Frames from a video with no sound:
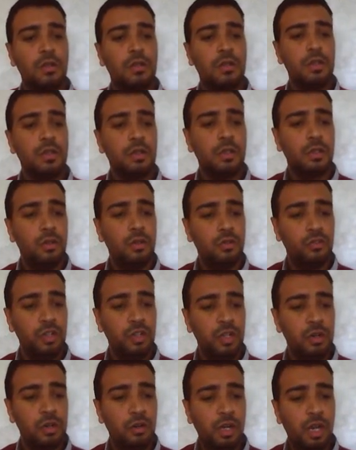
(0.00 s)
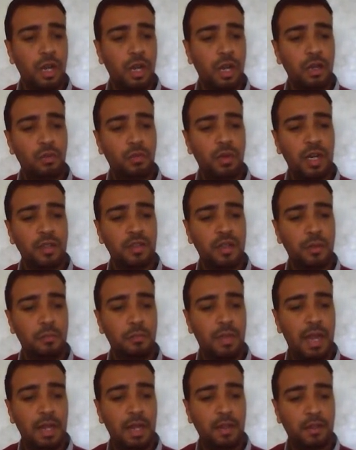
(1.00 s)
Conclusion, okay. What is the
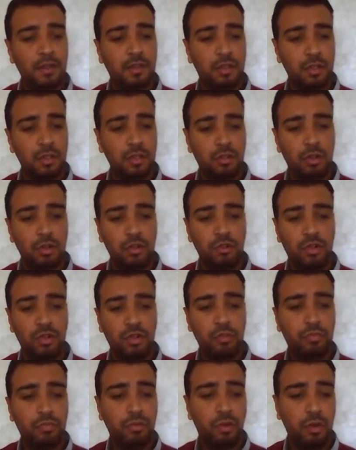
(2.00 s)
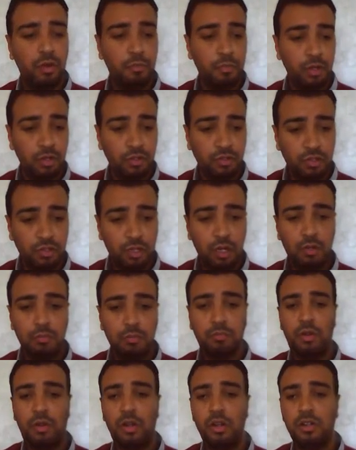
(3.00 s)
balanced conclusion?
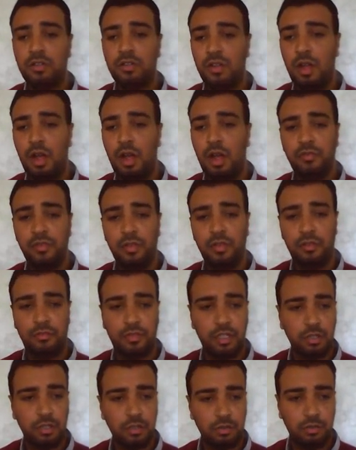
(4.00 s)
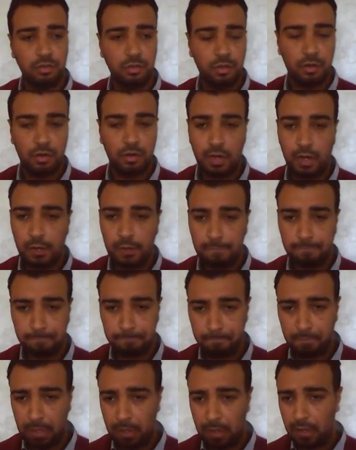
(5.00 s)
Personal point of view, okay.
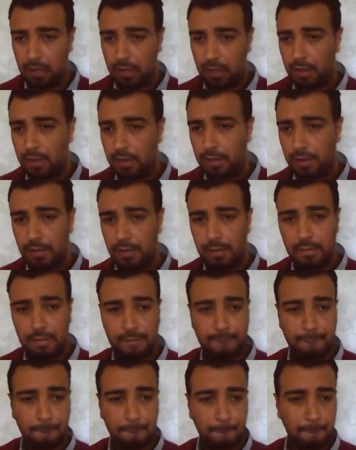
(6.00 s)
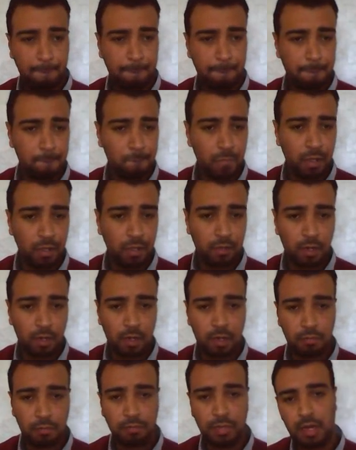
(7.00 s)

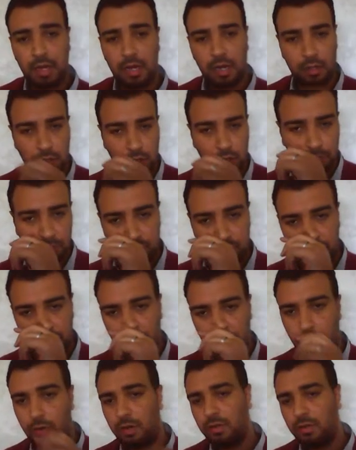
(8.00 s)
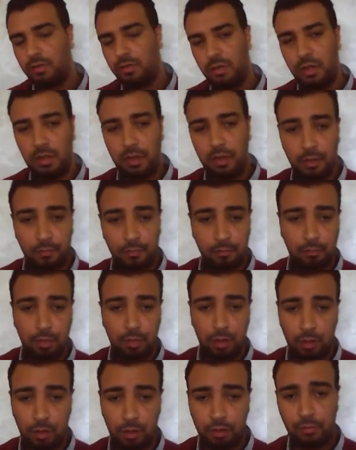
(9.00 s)
There are many arguments,
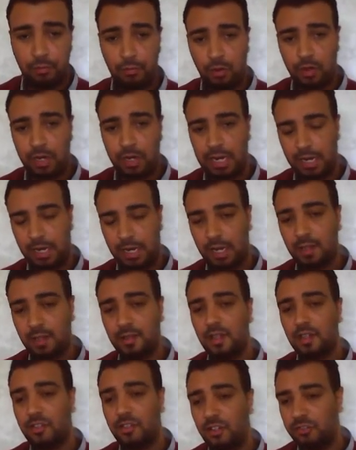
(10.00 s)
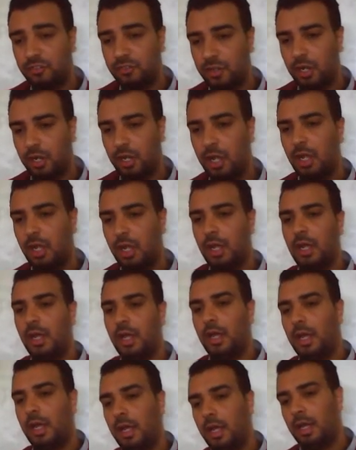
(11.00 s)
both for and against. This is the
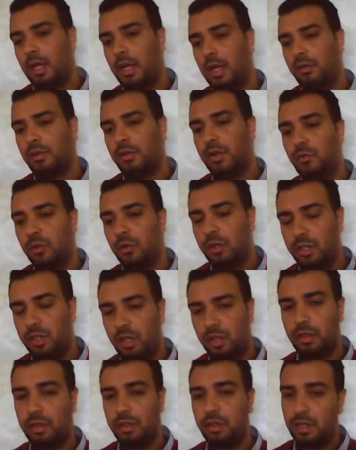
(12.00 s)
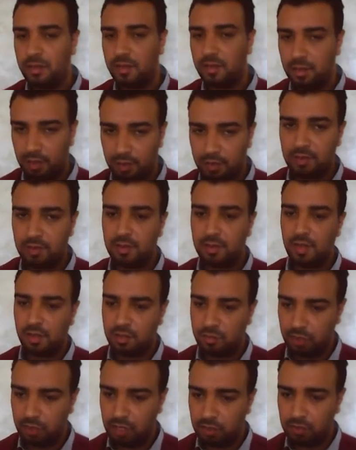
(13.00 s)
reworded thesis
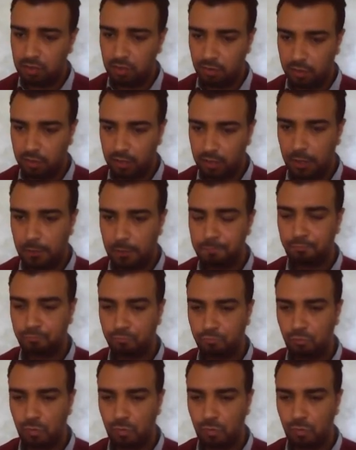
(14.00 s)
statement, okay.